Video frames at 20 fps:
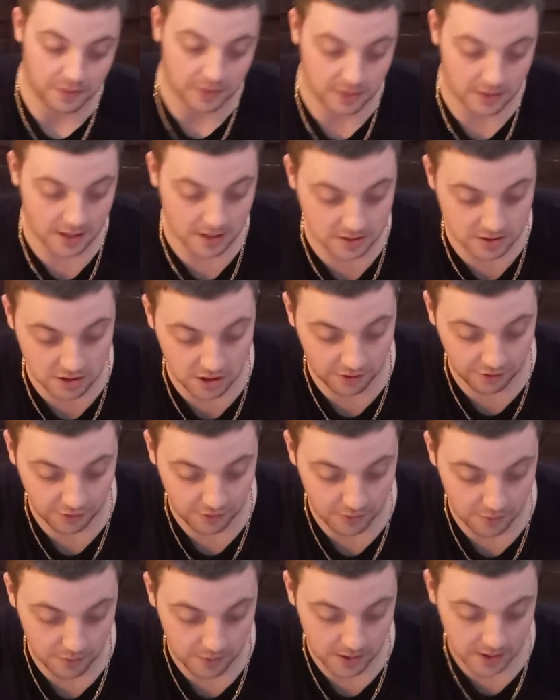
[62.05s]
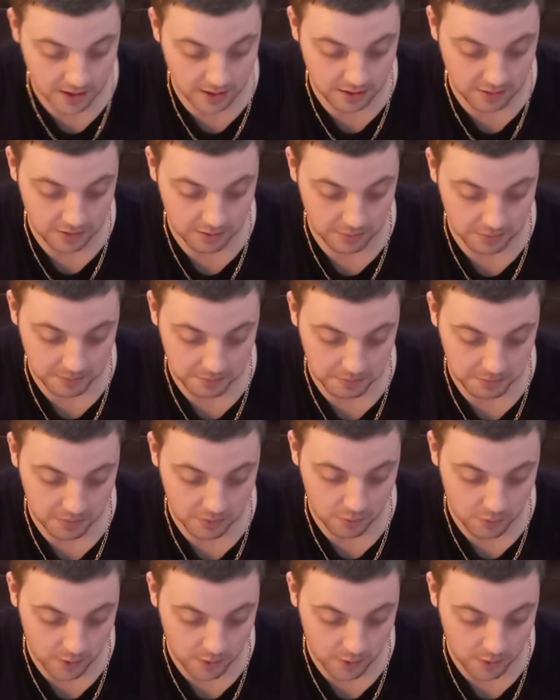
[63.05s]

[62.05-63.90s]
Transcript: Next off, we ended up with